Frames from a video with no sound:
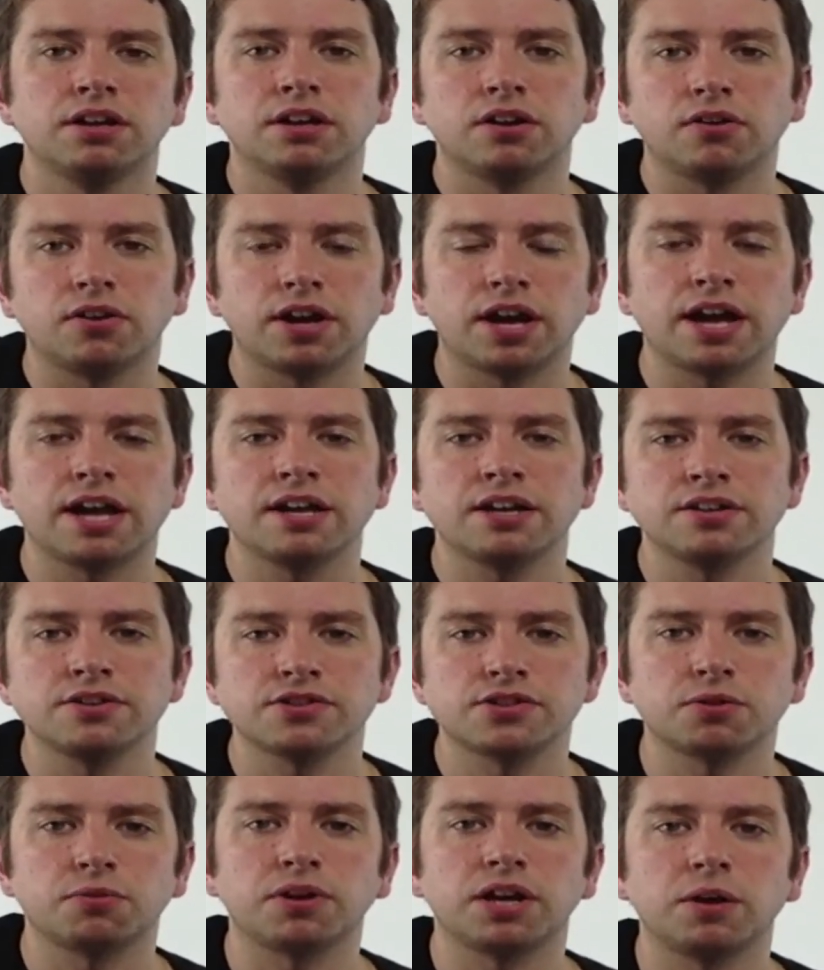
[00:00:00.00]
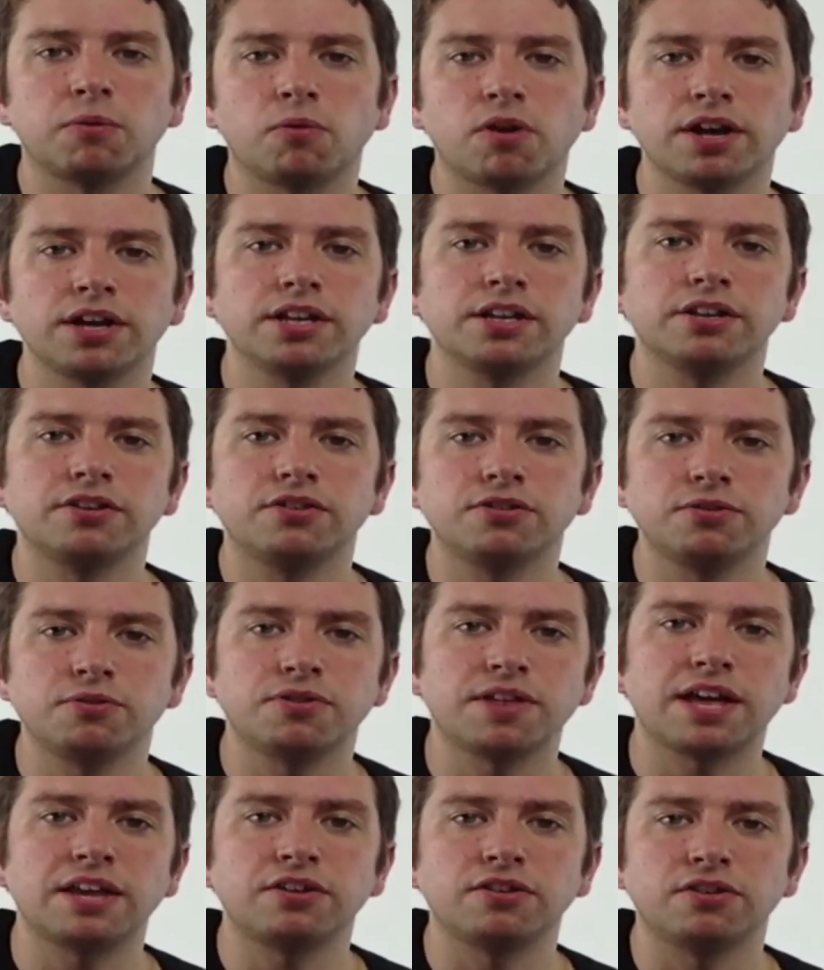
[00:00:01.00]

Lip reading: Okay? So what I want you to then